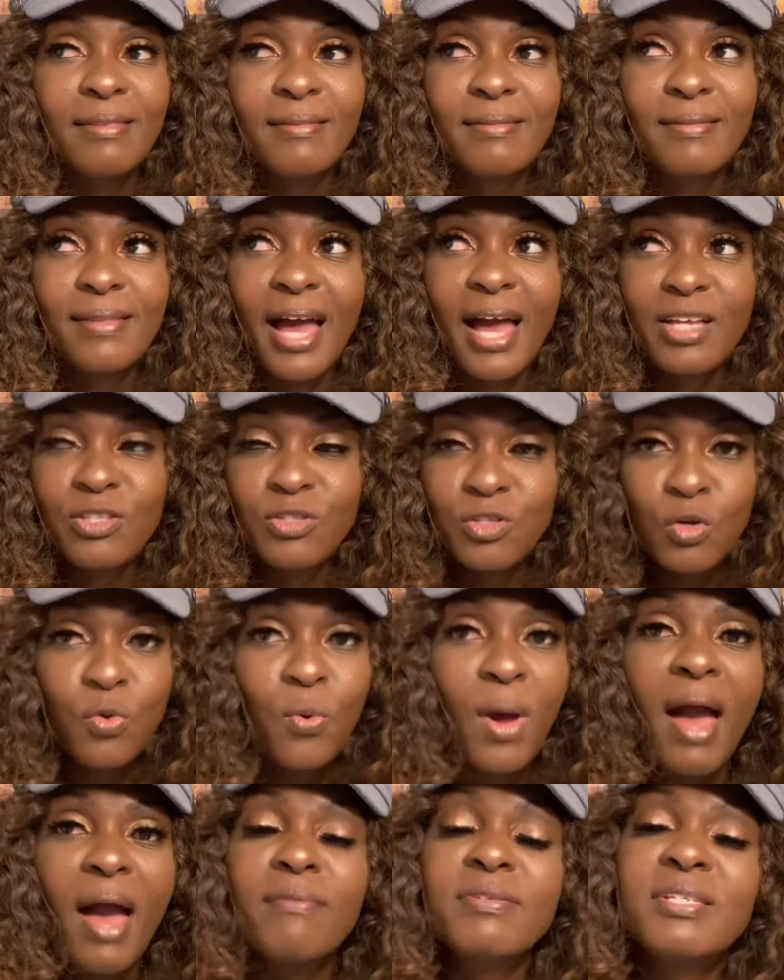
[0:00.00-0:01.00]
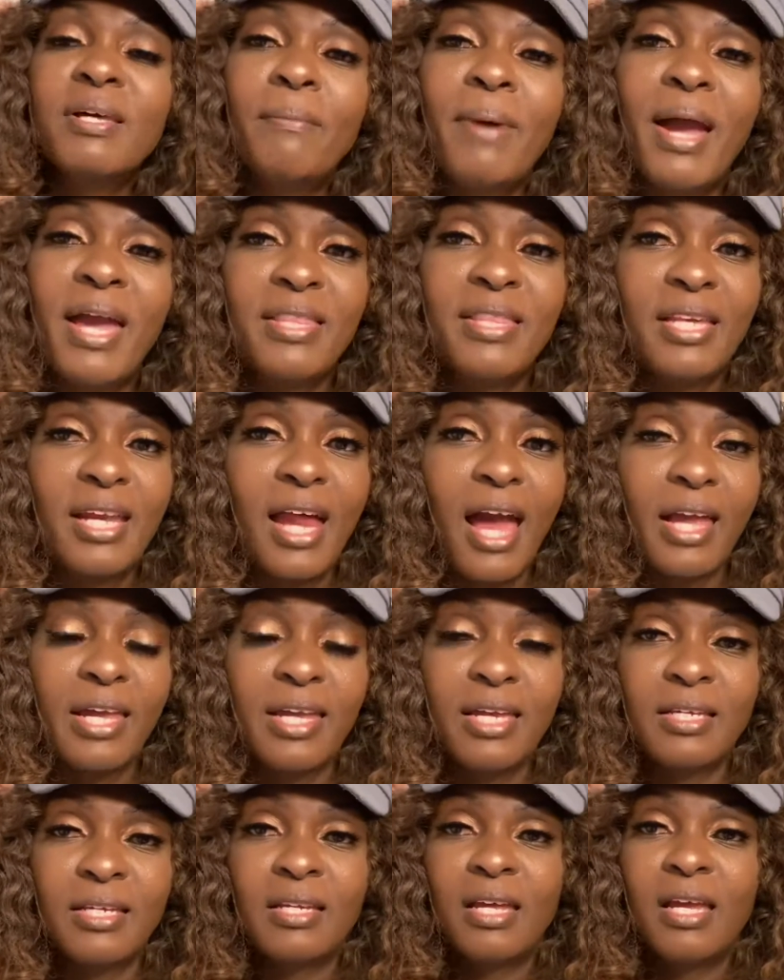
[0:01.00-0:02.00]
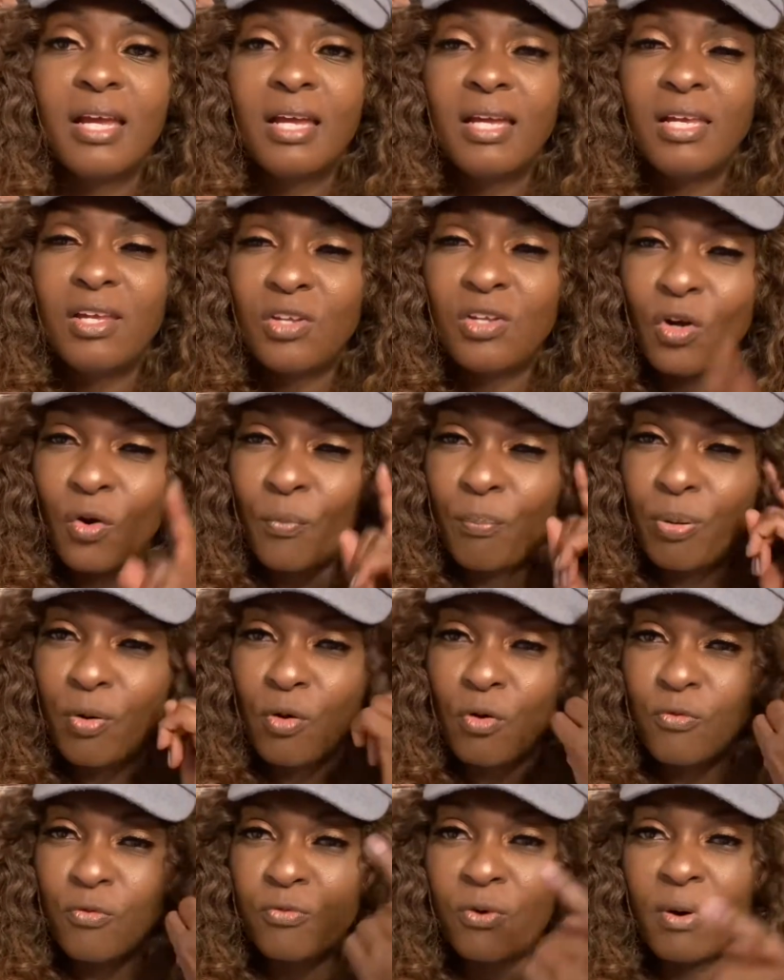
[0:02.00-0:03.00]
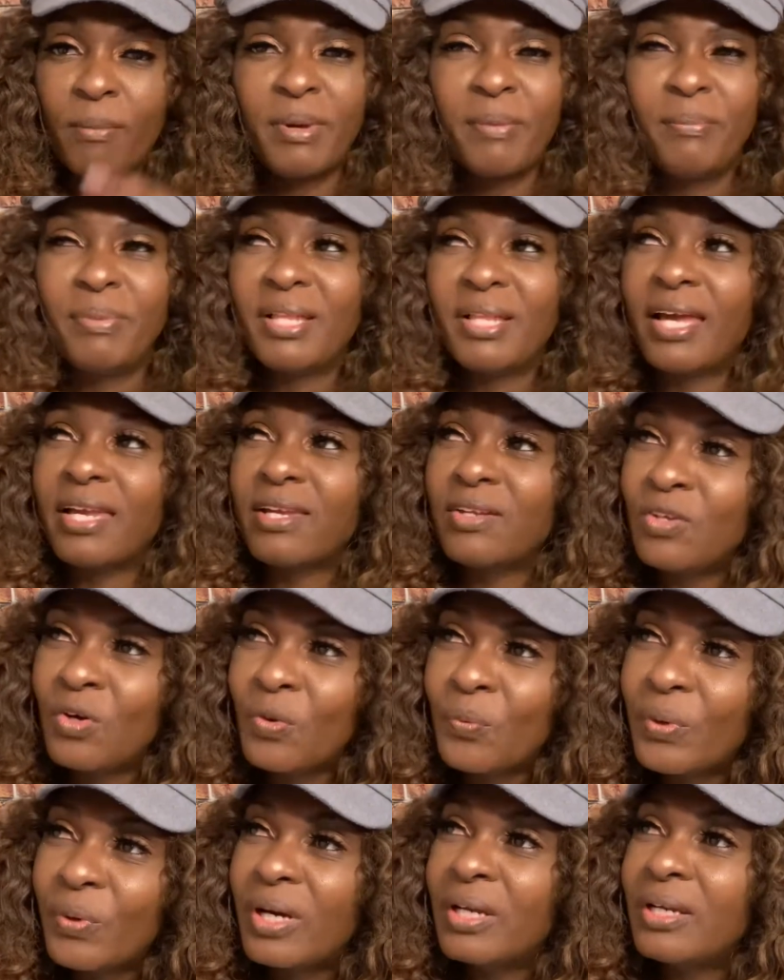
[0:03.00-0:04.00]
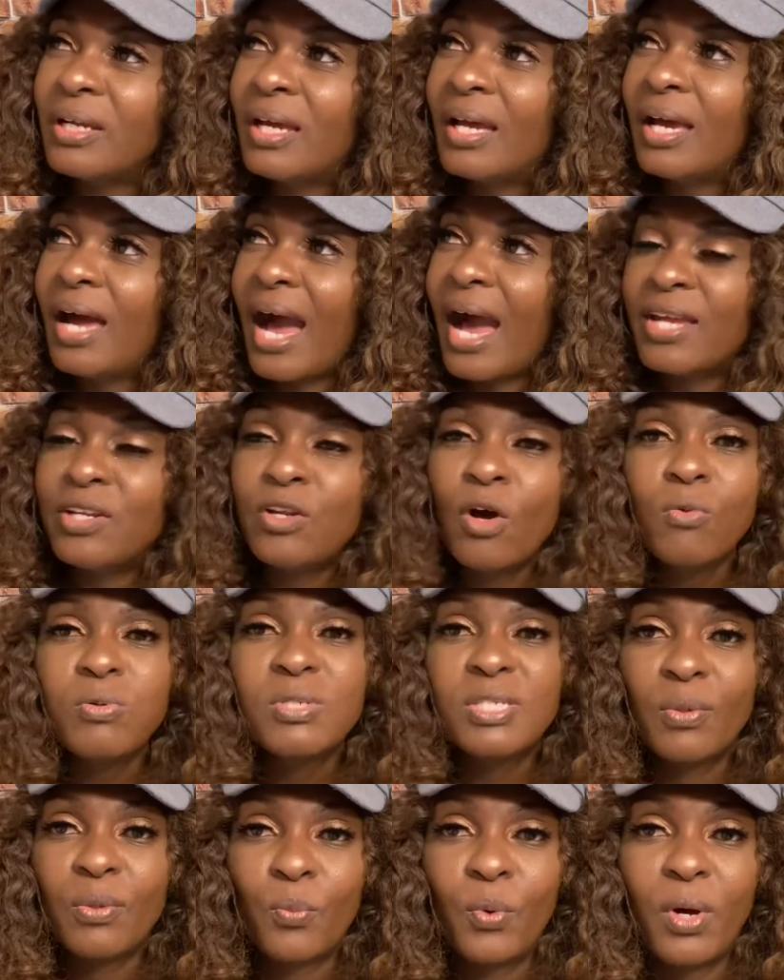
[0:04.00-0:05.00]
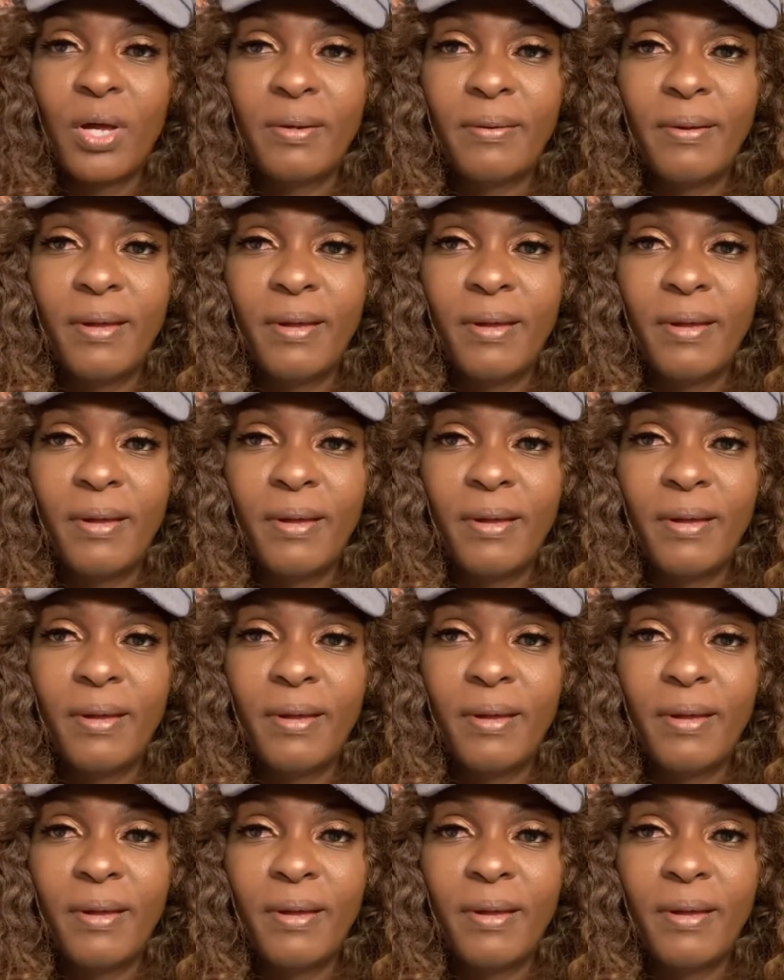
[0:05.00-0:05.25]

I do have somebody that I can, pull from and be like, you know what? I know someone.